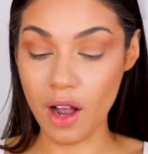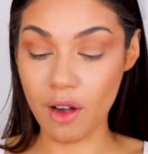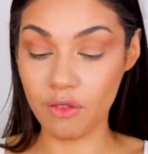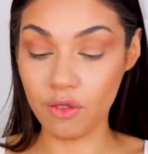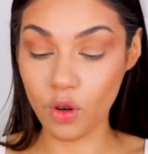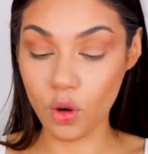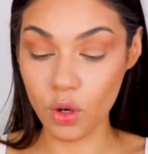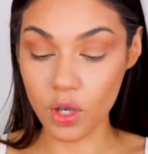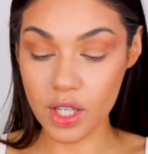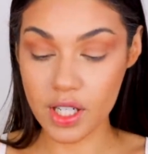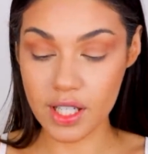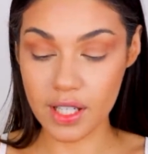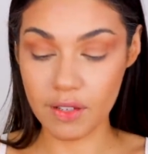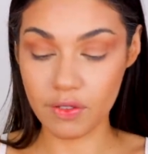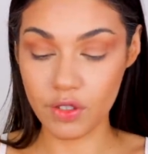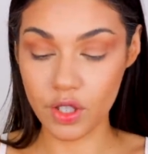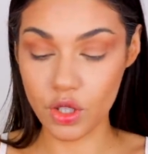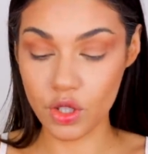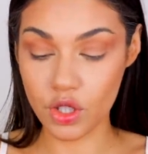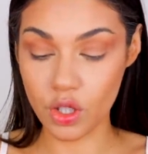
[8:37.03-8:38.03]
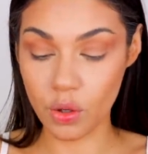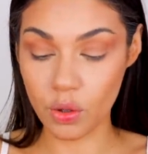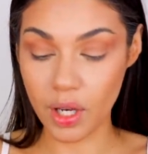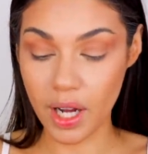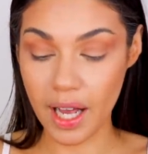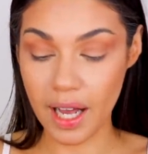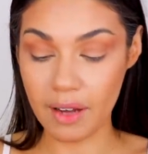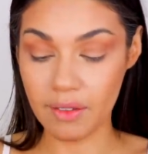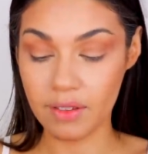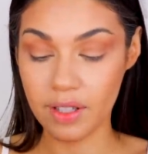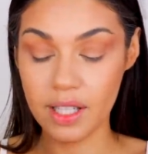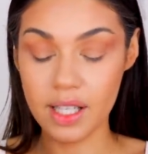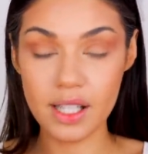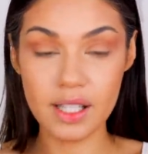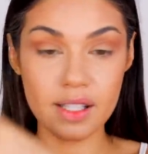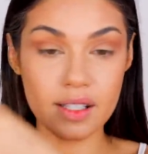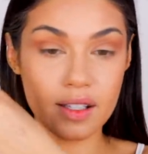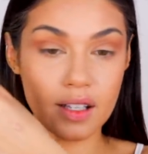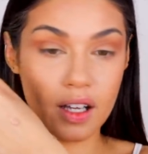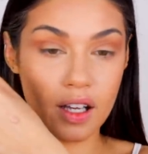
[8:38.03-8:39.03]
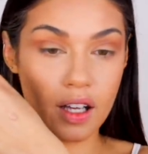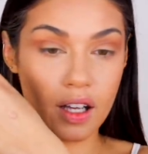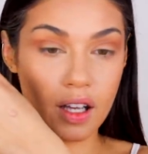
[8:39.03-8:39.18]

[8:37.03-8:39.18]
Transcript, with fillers: Of course, if you don't have this,